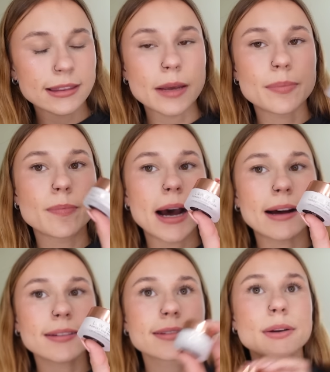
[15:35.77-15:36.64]
Lip
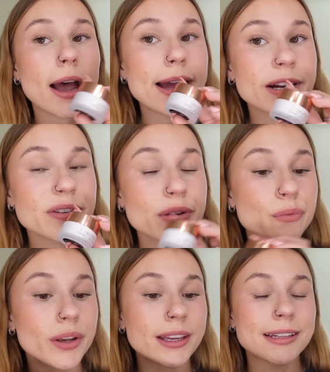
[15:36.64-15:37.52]
Mask, I actually
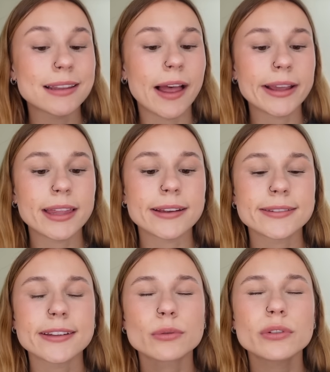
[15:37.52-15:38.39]
really did like this.
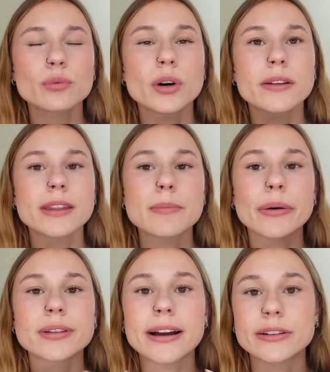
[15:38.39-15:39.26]
This was one of the
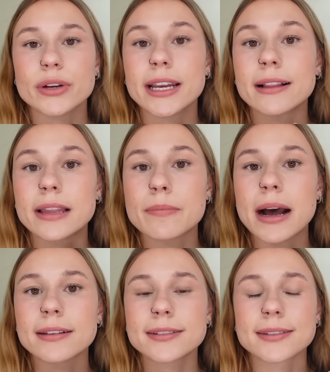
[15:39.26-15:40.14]
most hydrating lip
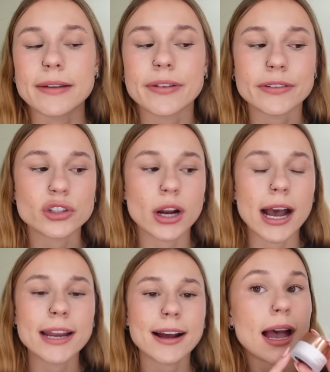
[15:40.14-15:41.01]
masks I've ever
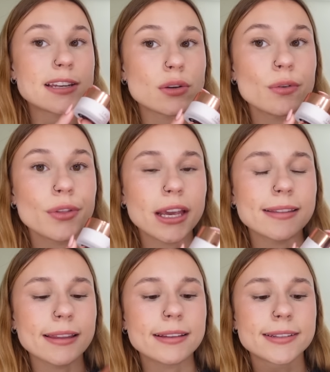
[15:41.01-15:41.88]
tried. I do think
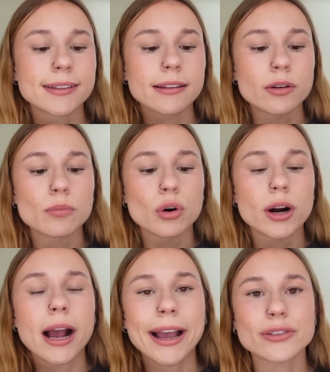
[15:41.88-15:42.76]
that this is a little
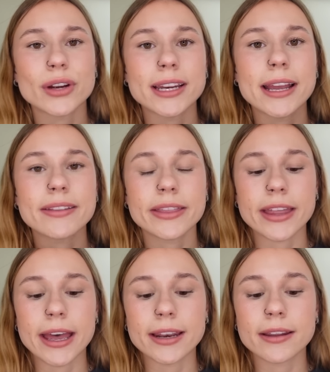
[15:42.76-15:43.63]
more hydrating
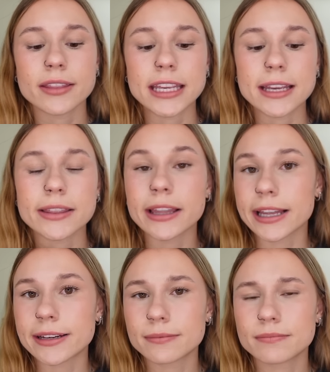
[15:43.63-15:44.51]
than the, the